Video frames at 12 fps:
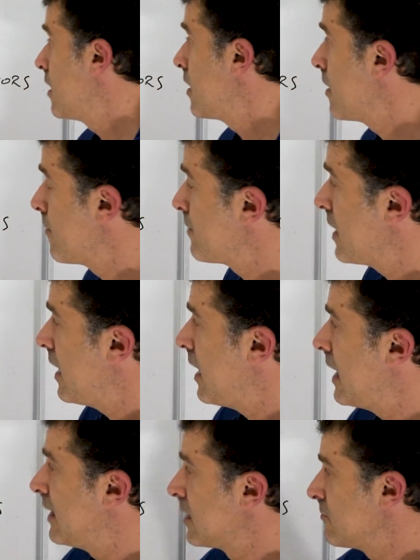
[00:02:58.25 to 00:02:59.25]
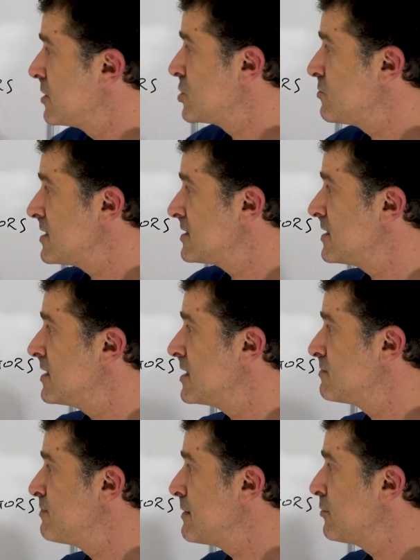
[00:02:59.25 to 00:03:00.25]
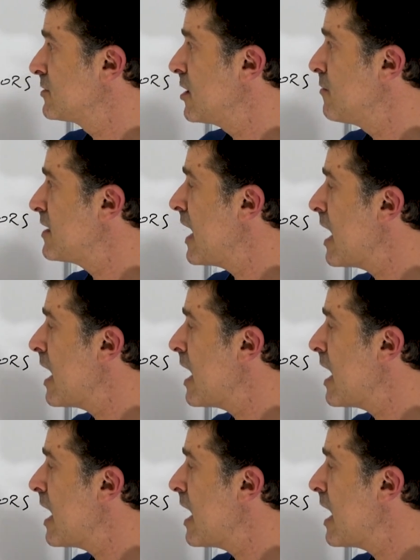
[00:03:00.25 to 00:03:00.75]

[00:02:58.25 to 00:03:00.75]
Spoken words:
Another issue I see is people tell me,